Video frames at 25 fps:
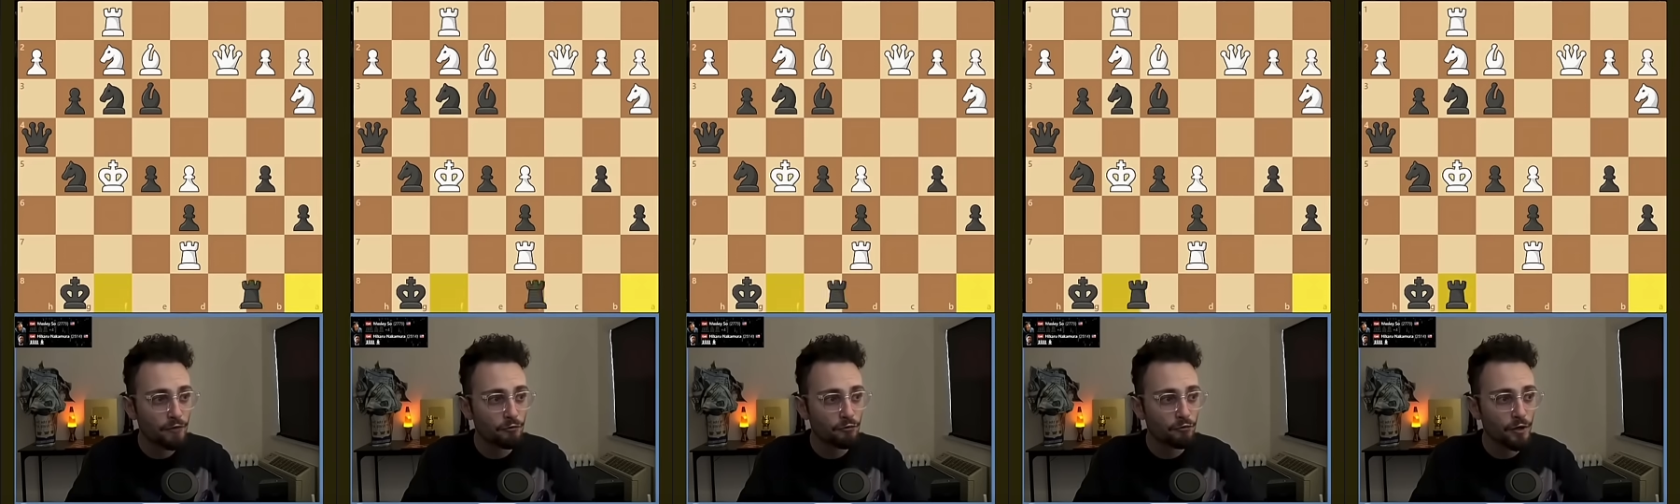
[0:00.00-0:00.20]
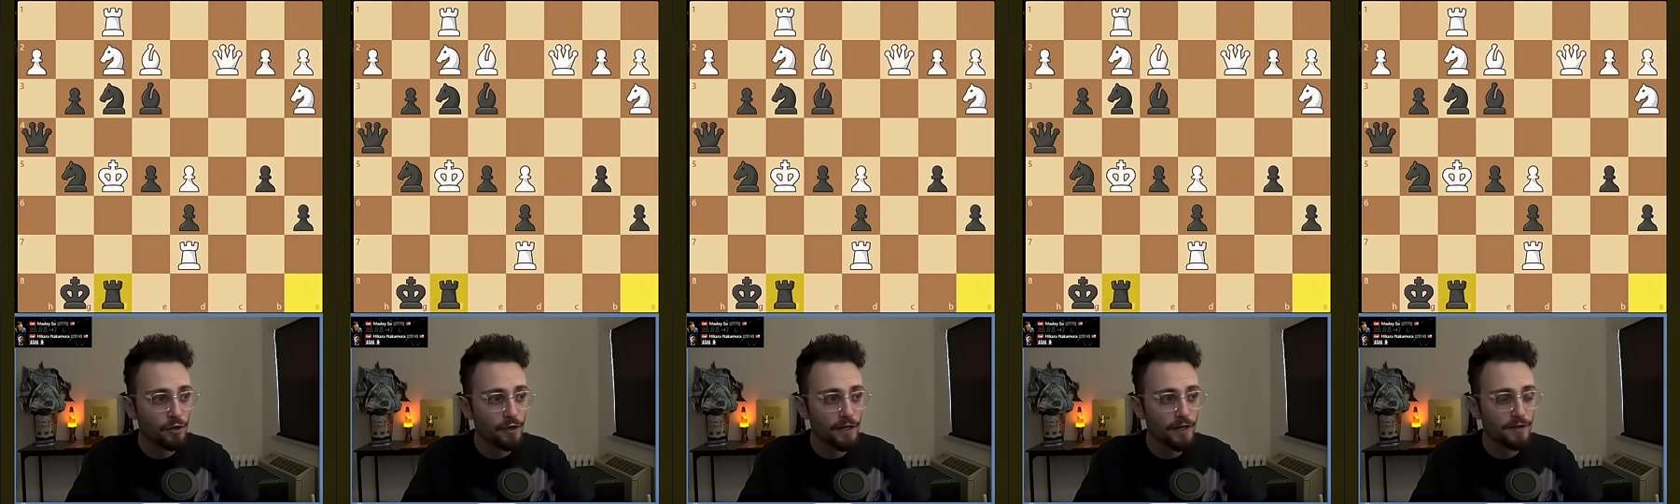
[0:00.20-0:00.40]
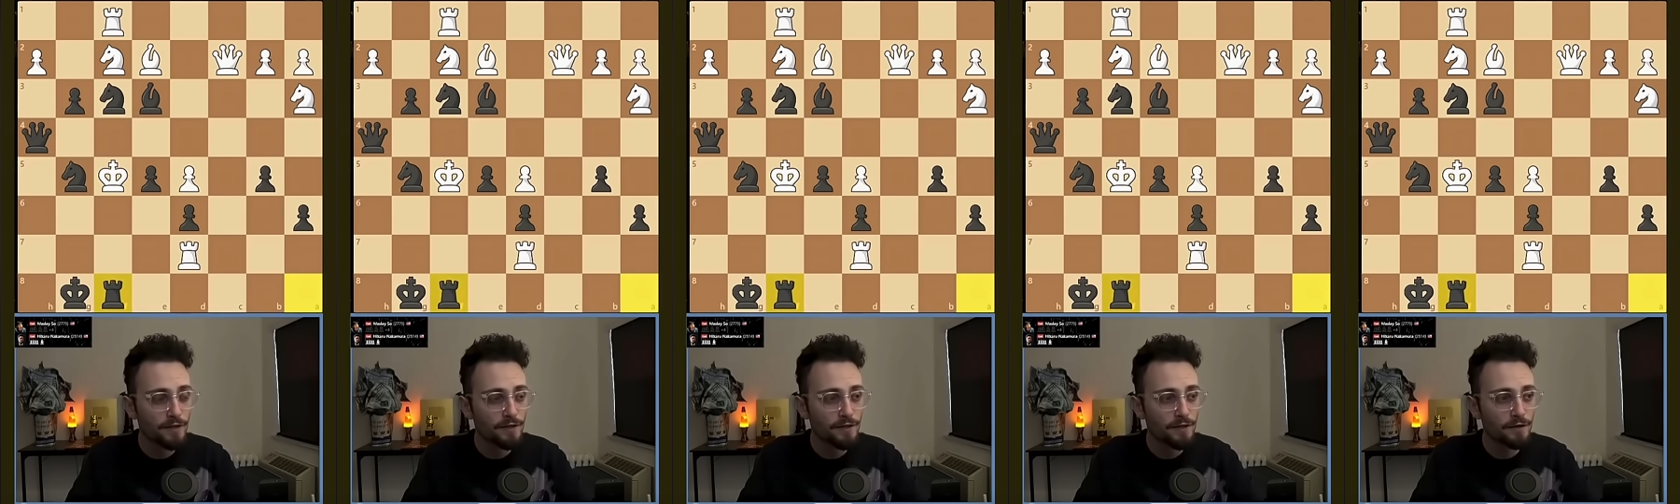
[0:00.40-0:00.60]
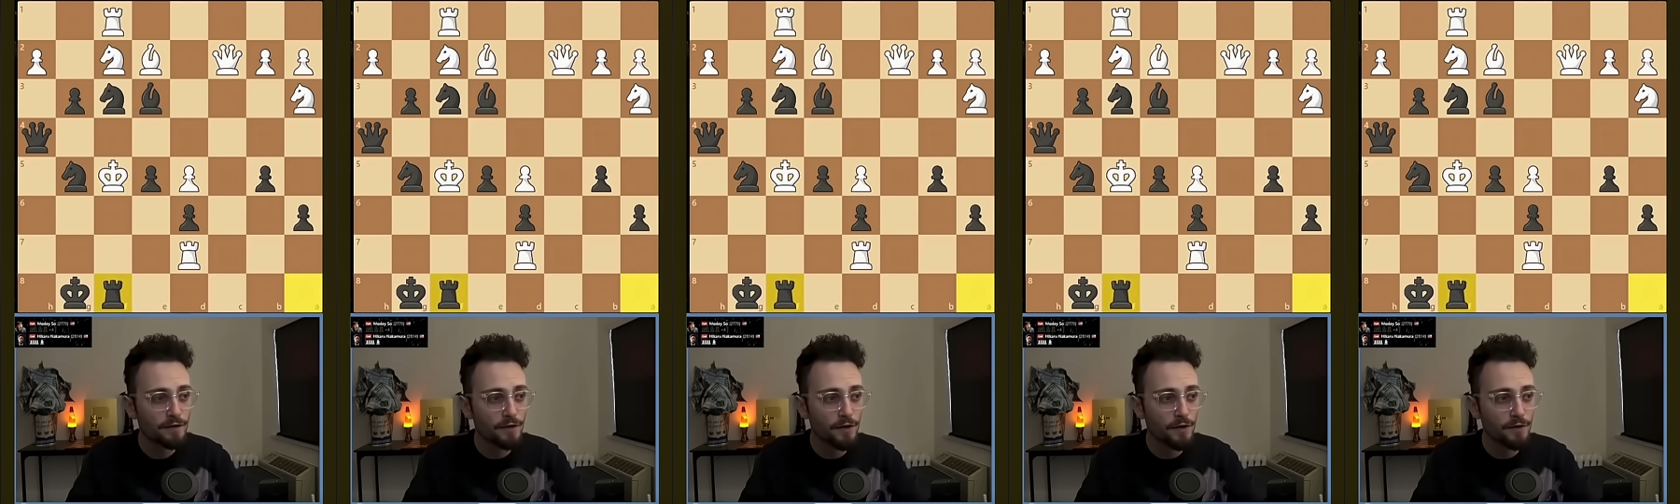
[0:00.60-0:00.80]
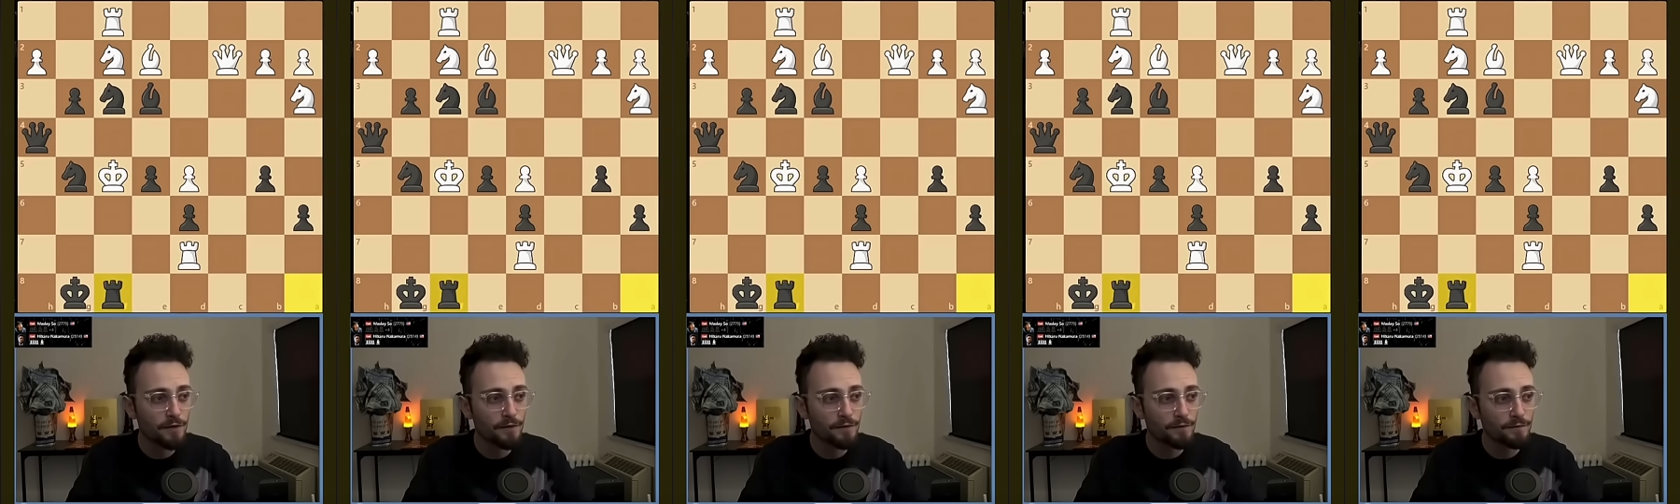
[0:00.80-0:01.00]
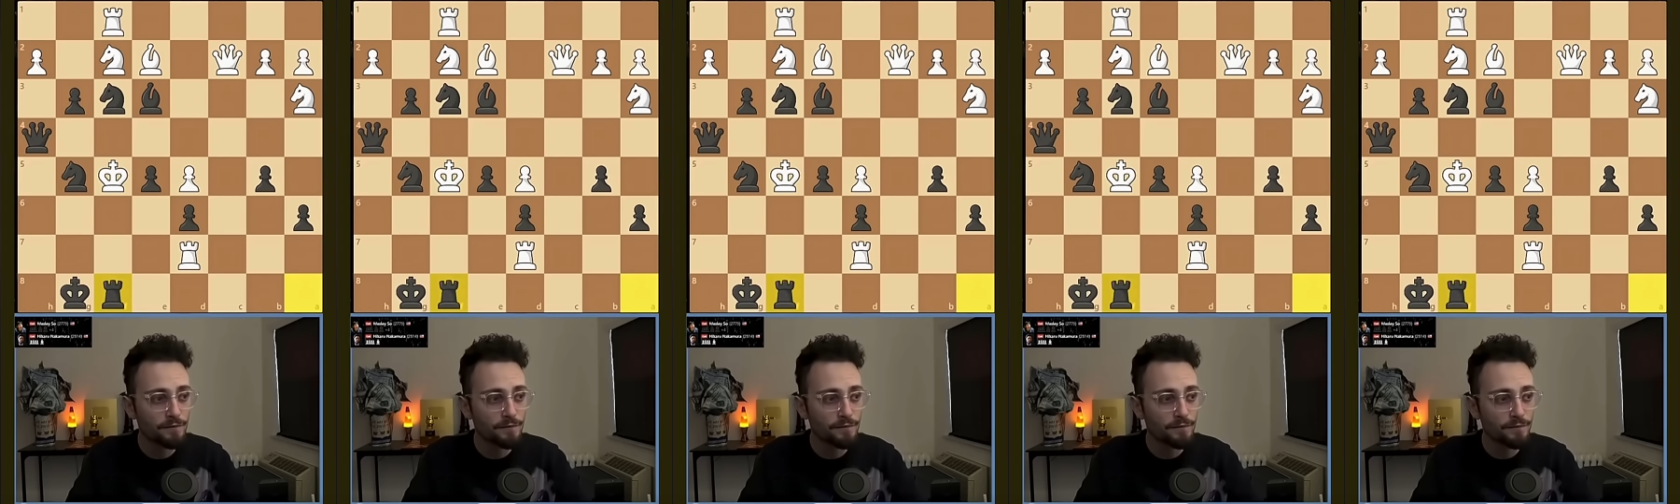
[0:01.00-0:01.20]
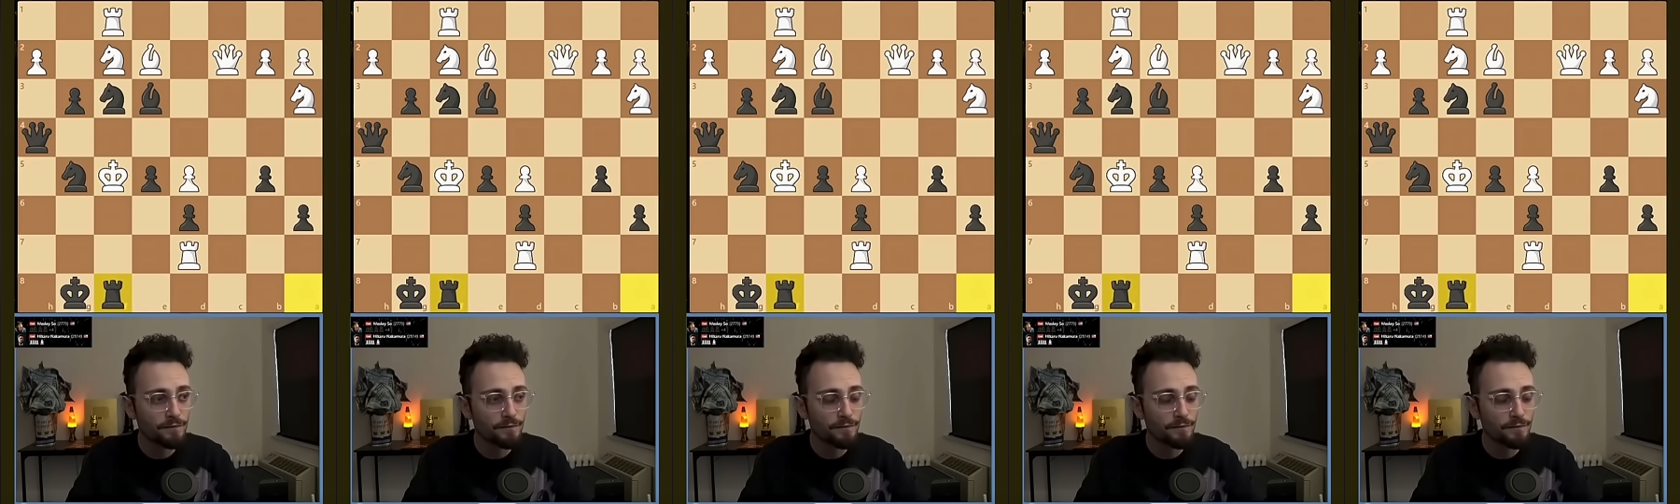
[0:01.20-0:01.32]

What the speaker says: the rook gets a turn.